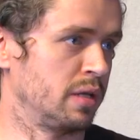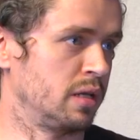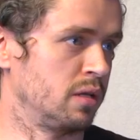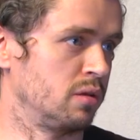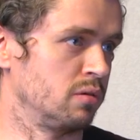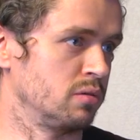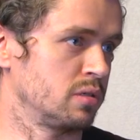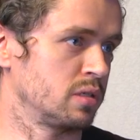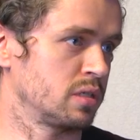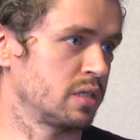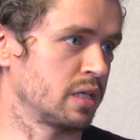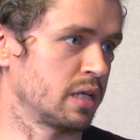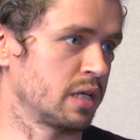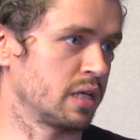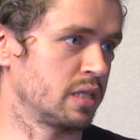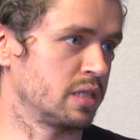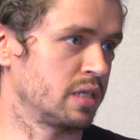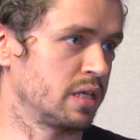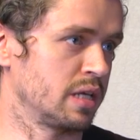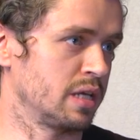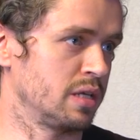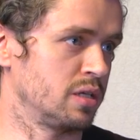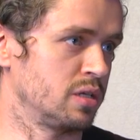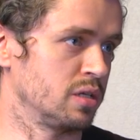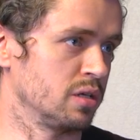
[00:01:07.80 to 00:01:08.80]
in, who's a singing
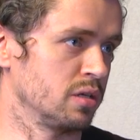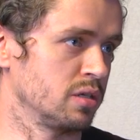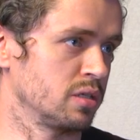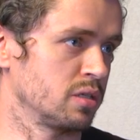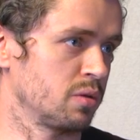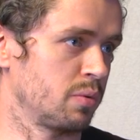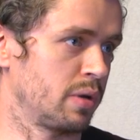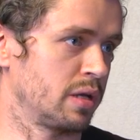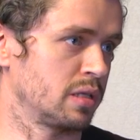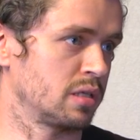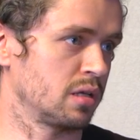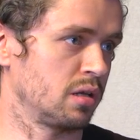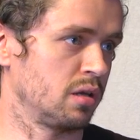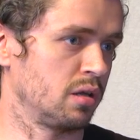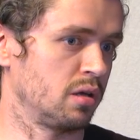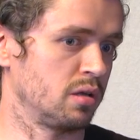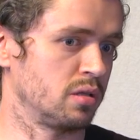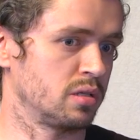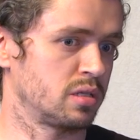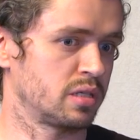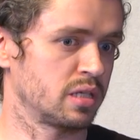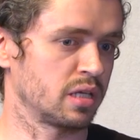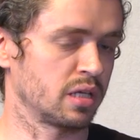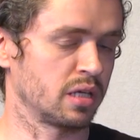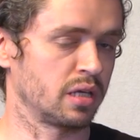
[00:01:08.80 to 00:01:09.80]
teacher, so we had to
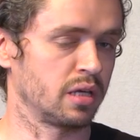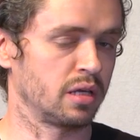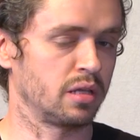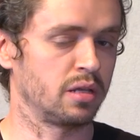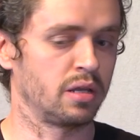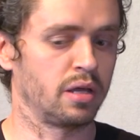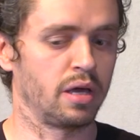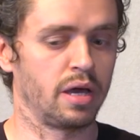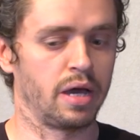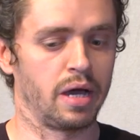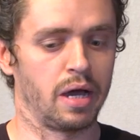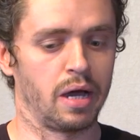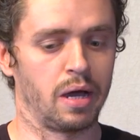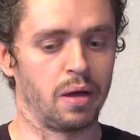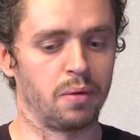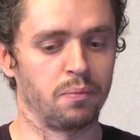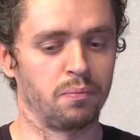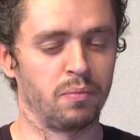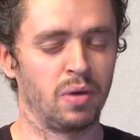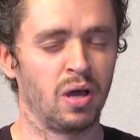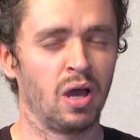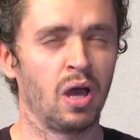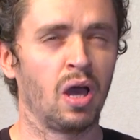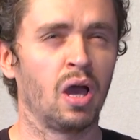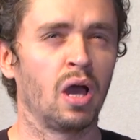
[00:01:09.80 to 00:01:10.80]
learn singing.
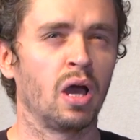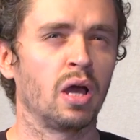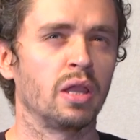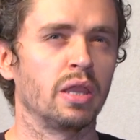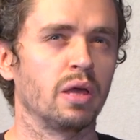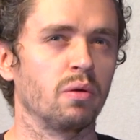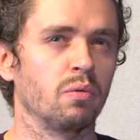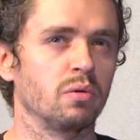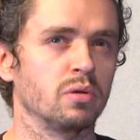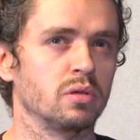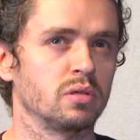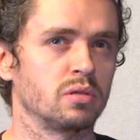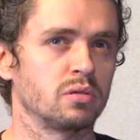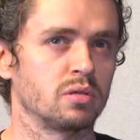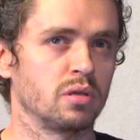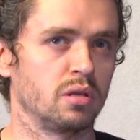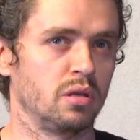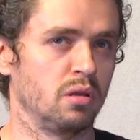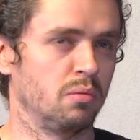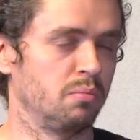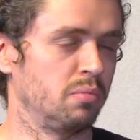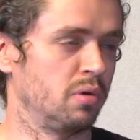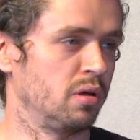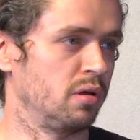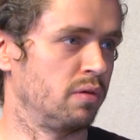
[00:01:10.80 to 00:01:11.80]
There was a
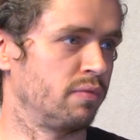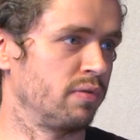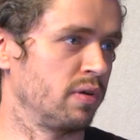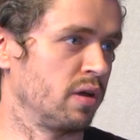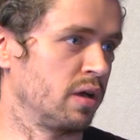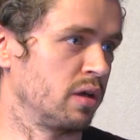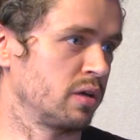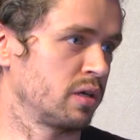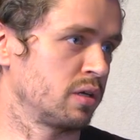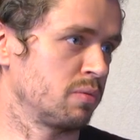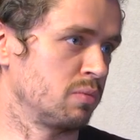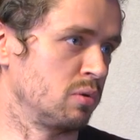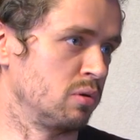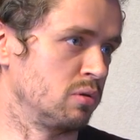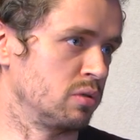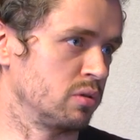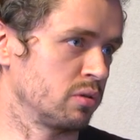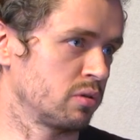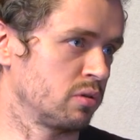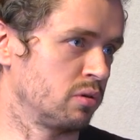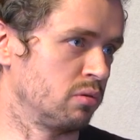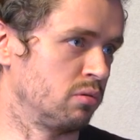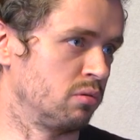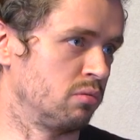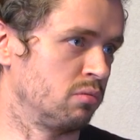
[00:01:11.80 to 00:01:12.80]
number of like
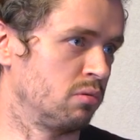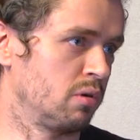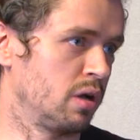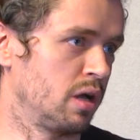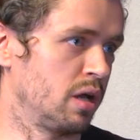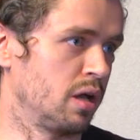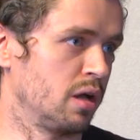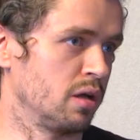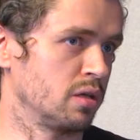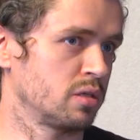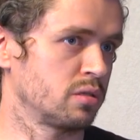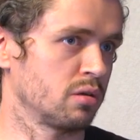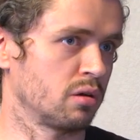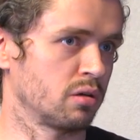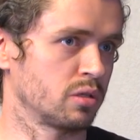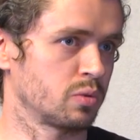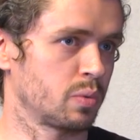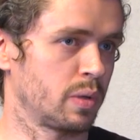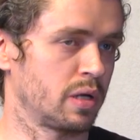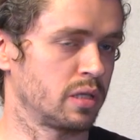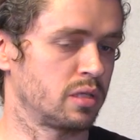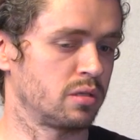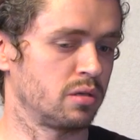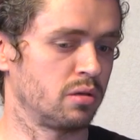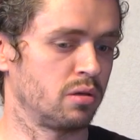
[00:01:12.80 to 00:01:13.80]
musical songs
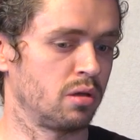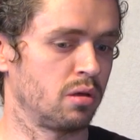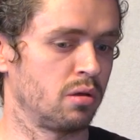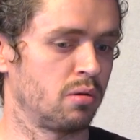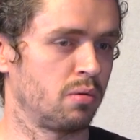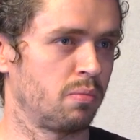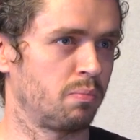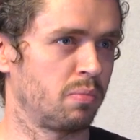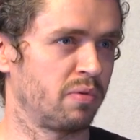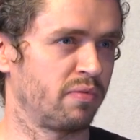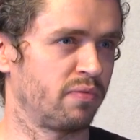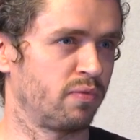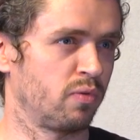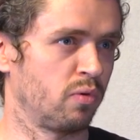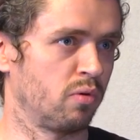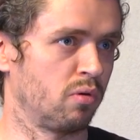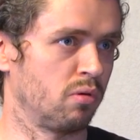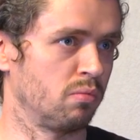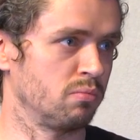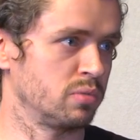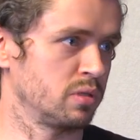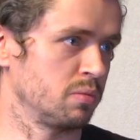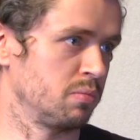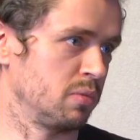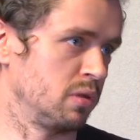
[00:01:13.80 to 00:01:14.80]
we had to
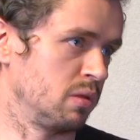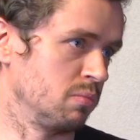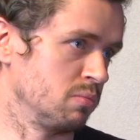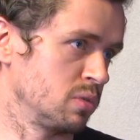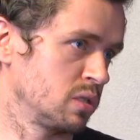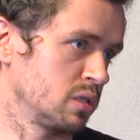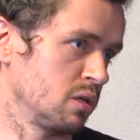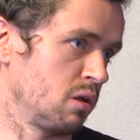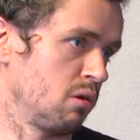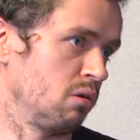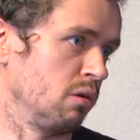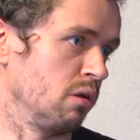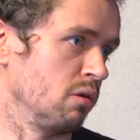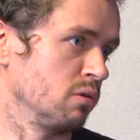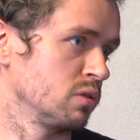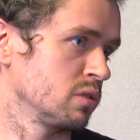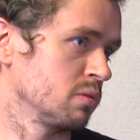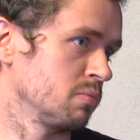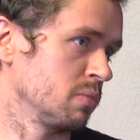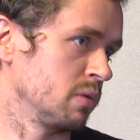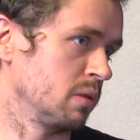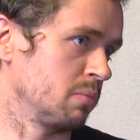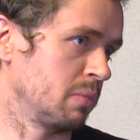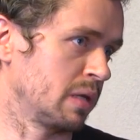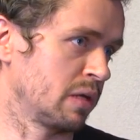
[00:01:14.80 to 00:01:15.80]
perform, some of them solo,
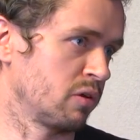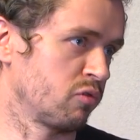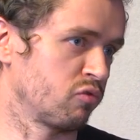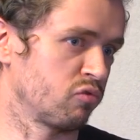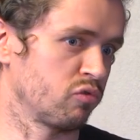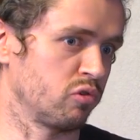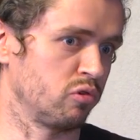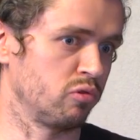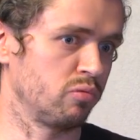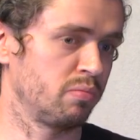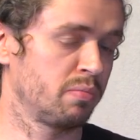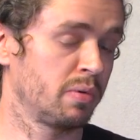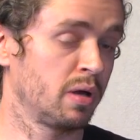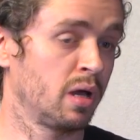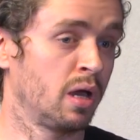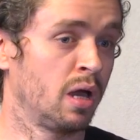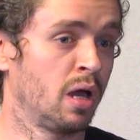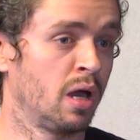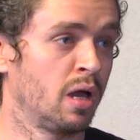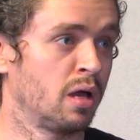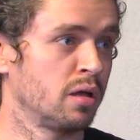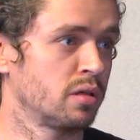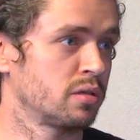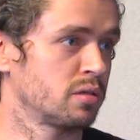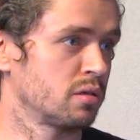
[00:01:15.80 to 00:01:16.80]
some of them in group.
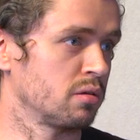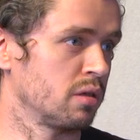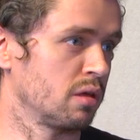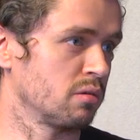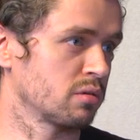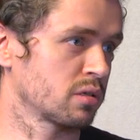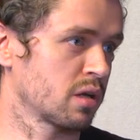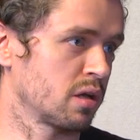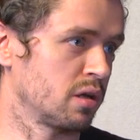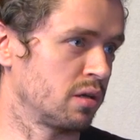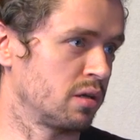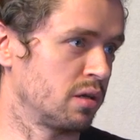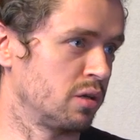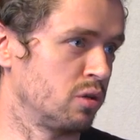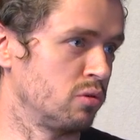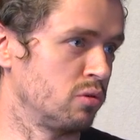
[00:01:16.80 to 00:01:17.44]
So that was kind of